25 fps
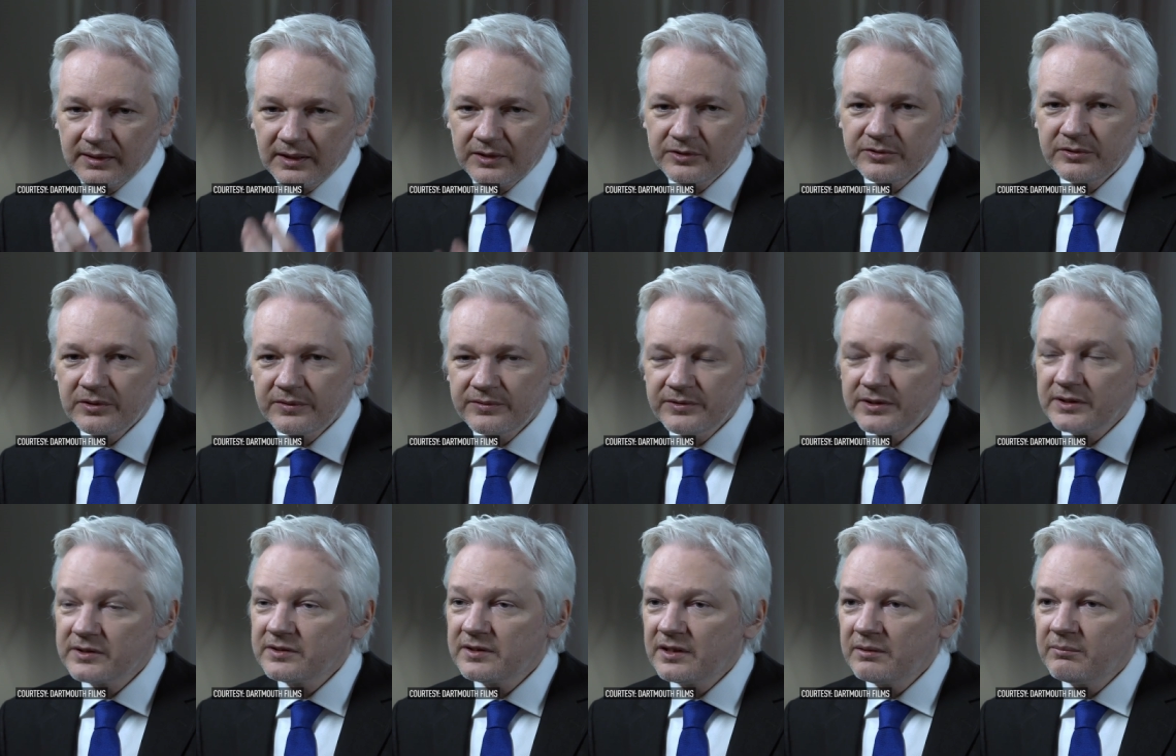country of
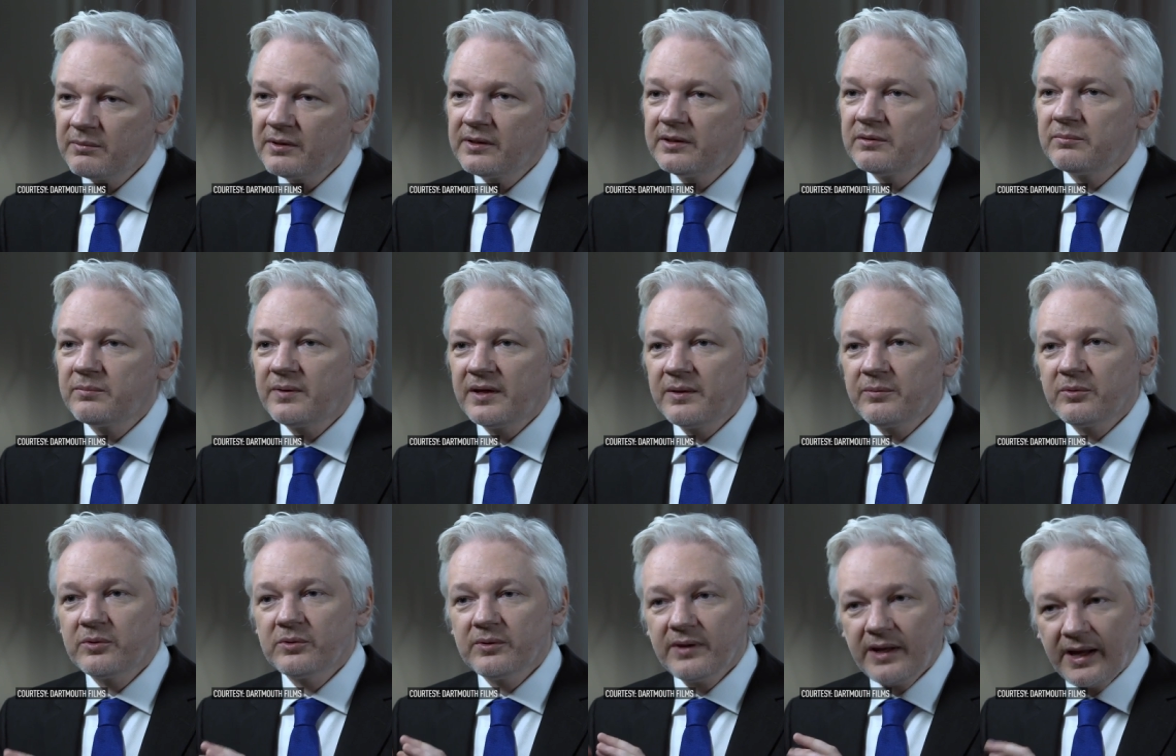16 million
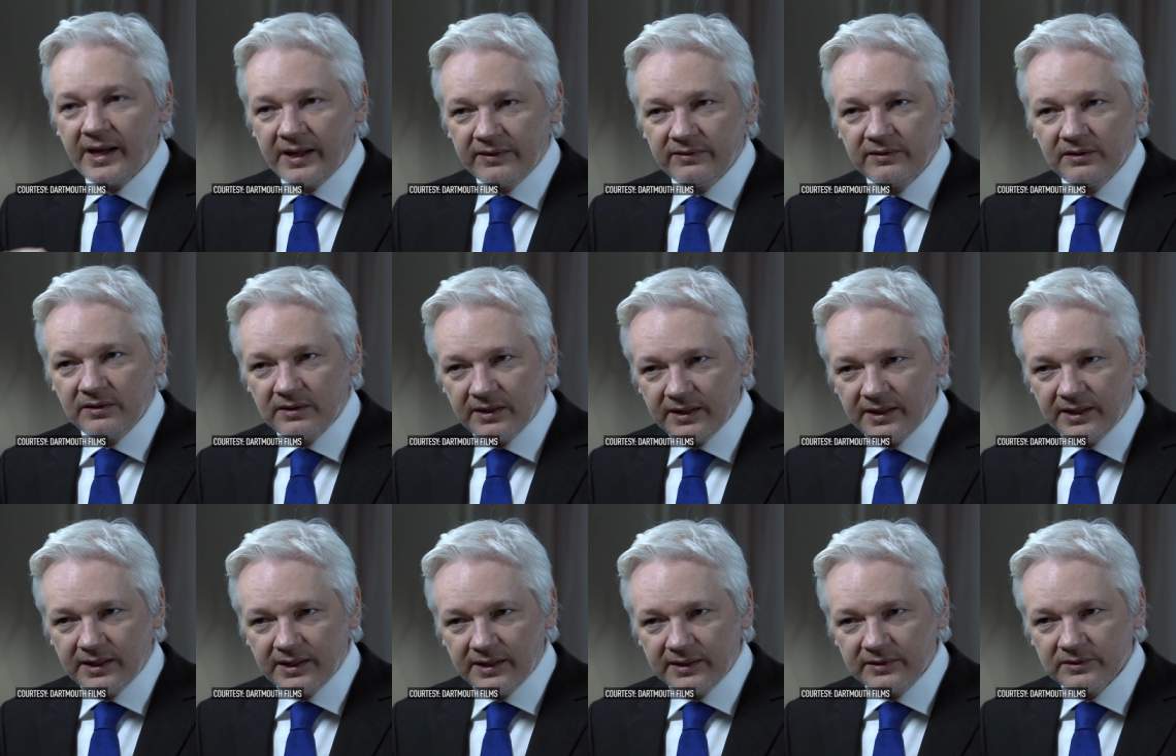people, and the
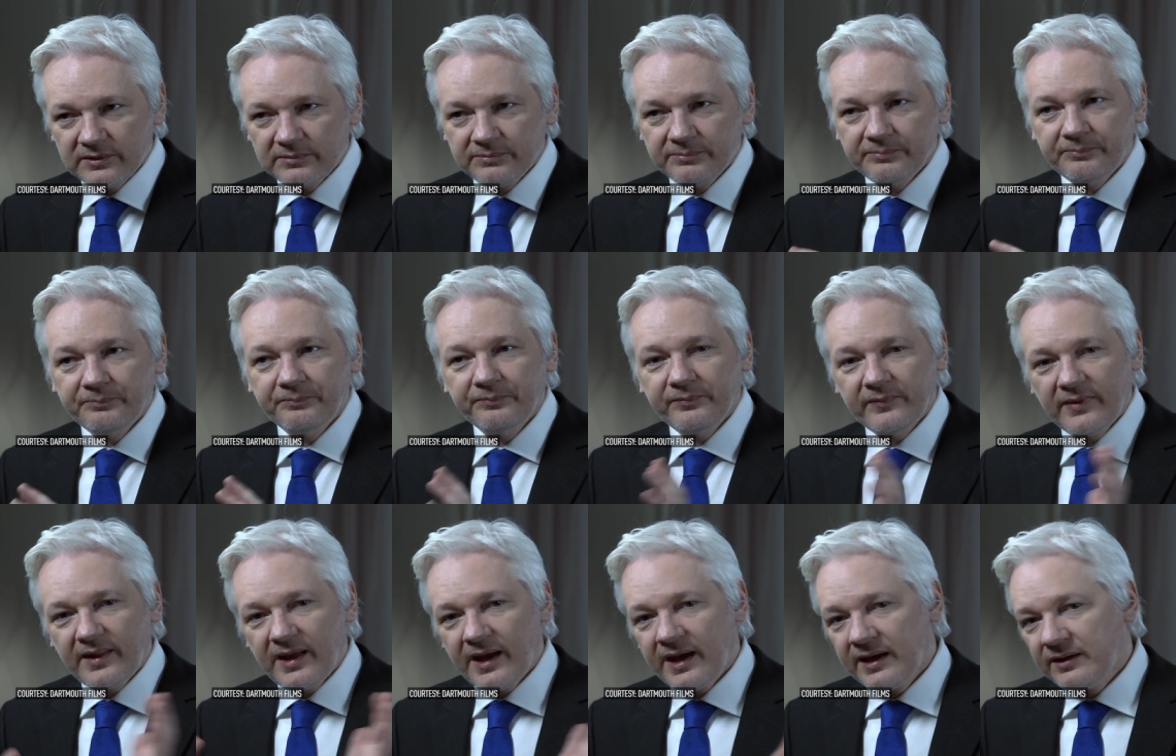United Kingdom
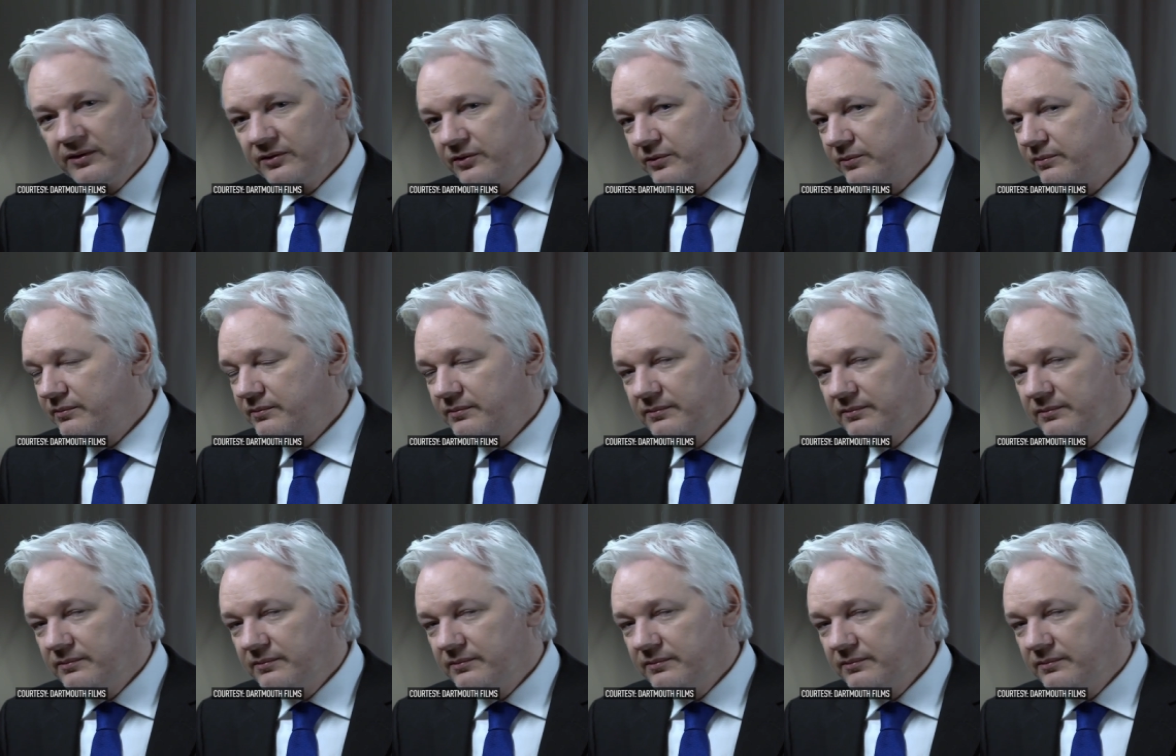and